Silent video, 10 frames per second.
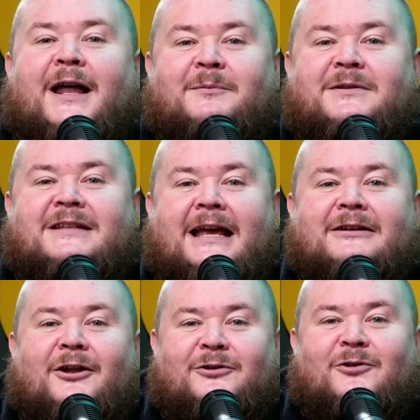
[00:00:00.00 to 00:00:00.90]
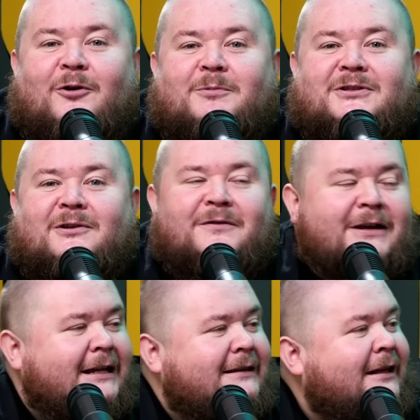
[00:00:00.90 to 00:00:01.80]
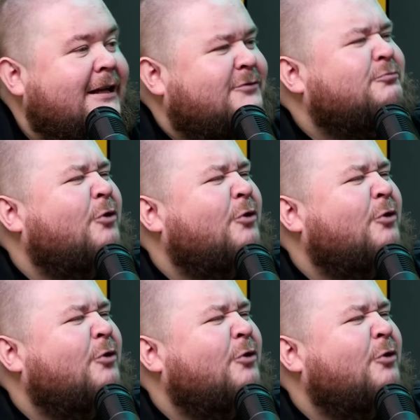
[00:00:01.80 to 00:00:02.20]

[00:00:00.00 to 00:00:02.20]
I'm deciding not to talk about stuff like that, it's I love,